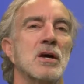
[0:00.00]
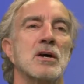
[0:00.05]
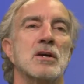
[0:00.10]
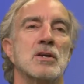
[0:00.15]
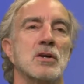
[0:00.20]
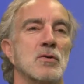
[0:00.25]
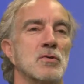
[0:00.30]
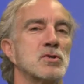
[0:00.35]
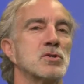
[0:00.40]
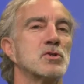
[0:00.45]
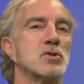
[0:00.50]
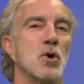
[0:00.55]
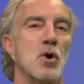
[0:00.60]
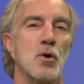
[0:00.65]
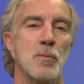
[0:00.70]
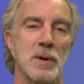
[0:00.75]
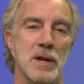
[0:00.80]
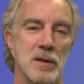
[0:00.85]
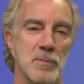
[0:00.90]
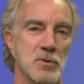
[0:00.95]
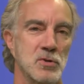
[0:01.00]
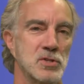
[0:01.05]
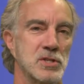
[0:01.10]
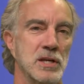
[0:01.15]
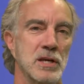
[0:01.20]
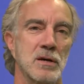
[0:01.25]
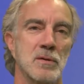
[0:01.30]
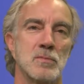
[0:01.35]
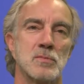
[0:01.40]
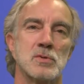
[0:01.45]
you know, so many
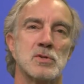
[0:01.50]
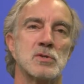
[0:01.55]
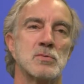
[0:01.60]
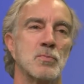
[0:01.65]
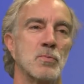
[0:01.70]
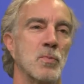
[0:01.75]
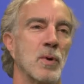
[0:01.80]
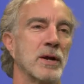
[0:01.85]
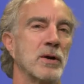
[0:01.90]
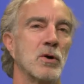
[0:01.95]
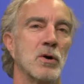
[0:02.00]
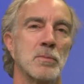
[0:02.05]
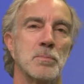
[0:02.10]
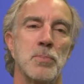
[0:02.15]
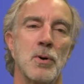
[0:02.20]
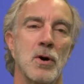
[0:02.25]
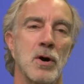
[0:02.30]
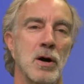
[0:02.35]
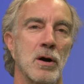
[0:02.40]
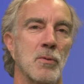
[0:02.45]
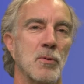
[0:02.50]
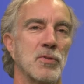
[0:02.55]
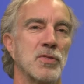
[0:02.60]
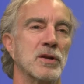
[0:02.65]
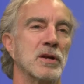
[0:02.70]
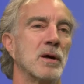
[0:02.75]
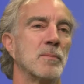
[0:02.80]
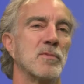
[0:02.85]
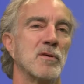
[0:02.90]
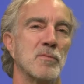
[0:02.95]
museums, right on par with the
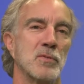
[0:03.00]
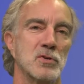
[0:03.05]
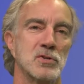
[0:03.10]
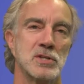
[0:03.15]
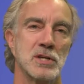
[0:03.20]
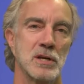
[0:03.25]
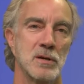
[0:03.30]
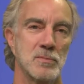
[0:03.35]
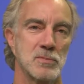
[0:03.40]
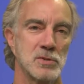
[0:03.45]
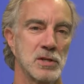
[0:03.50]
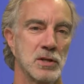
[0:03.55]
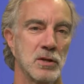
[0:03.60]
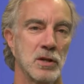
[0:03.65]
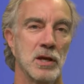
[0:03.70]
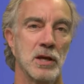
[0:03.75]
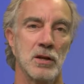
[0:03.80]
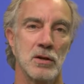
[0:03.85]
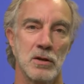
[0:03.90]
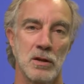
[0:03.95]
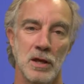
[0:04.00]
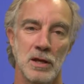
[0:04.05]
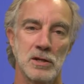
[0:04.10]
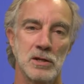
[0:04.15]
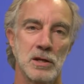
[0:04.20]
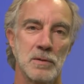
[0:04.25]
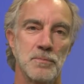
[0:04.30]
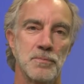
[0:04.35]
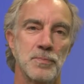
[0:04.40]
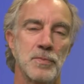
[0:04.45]
number of museums in, in
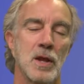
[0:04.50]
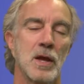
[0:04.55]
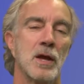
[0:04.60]
London.